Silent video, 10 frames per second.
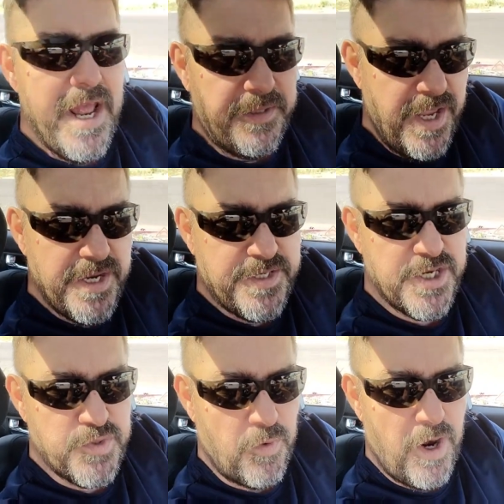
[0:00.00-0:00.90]
This
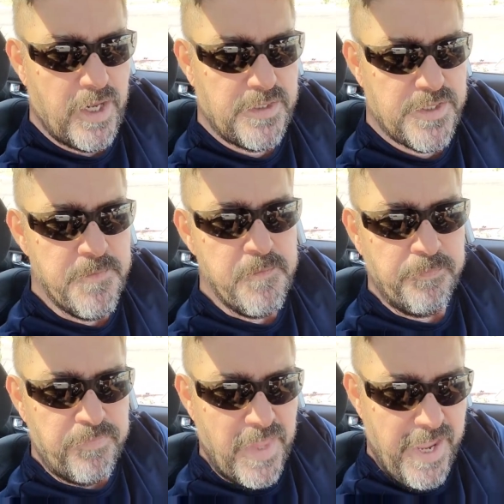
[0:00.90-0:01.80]
is what,
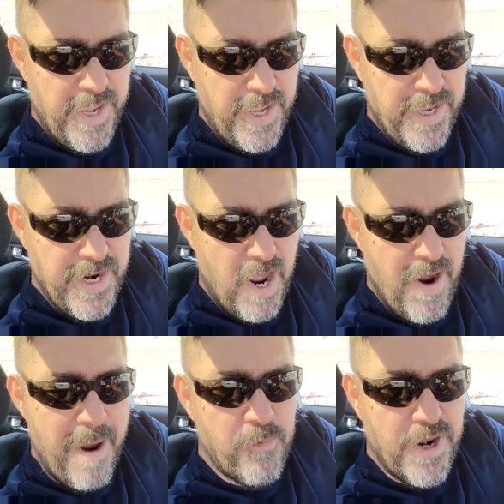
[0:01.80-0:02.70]
you know,
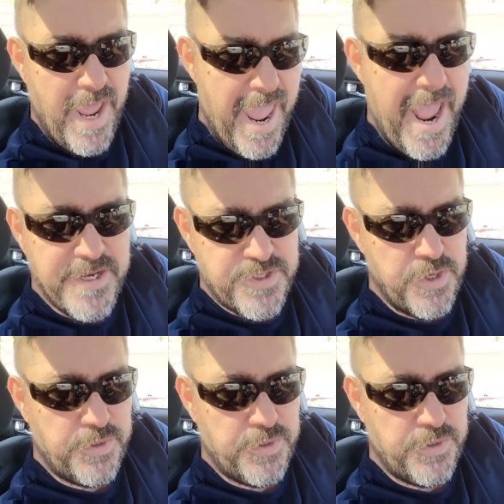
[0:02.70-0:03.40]
I'm going to ask you